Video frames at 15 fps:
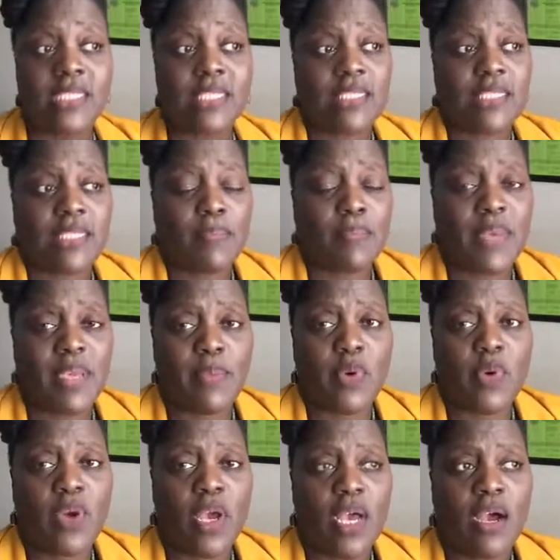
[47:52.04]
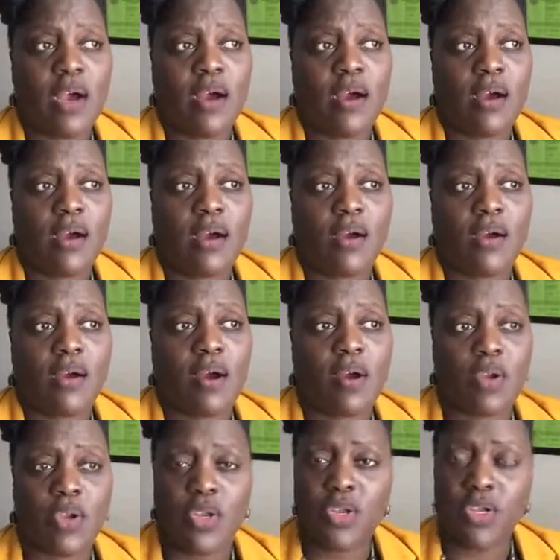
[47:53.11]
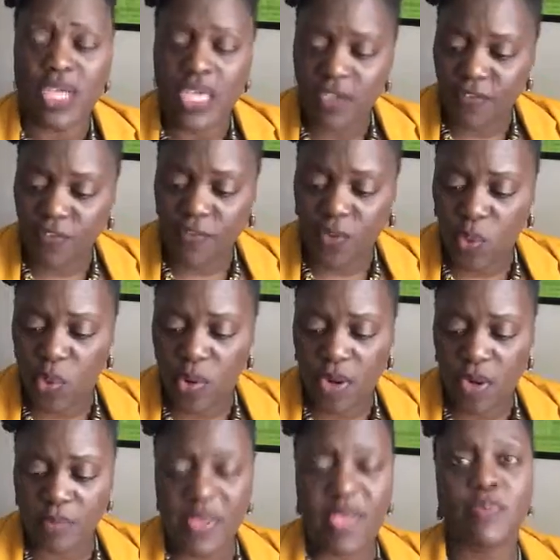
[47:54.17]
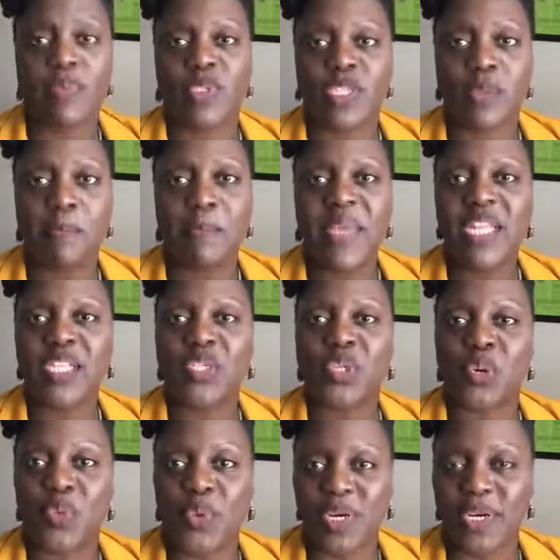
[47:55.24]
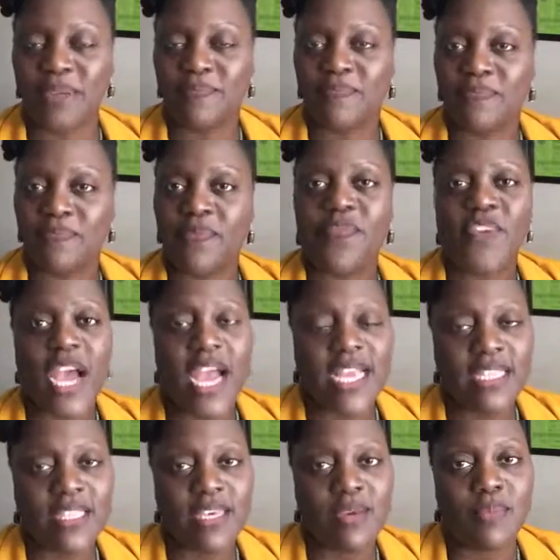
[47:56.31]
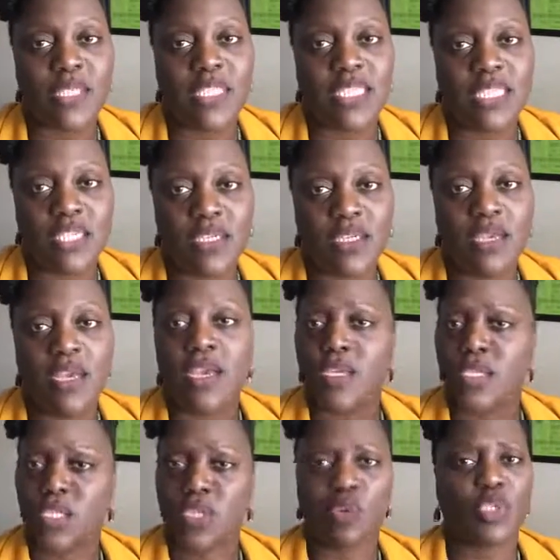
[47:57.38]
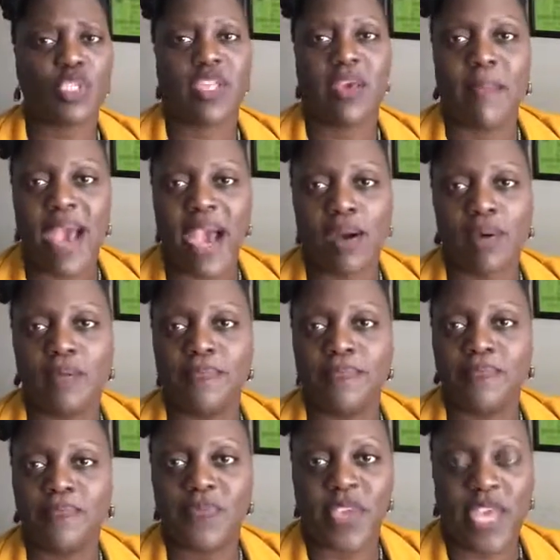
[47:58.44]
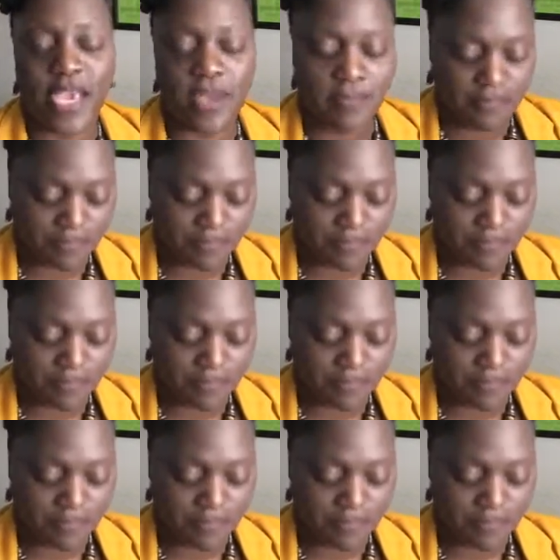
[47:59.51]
Some people are looking for people to mentor. Find them, search them out. Okay.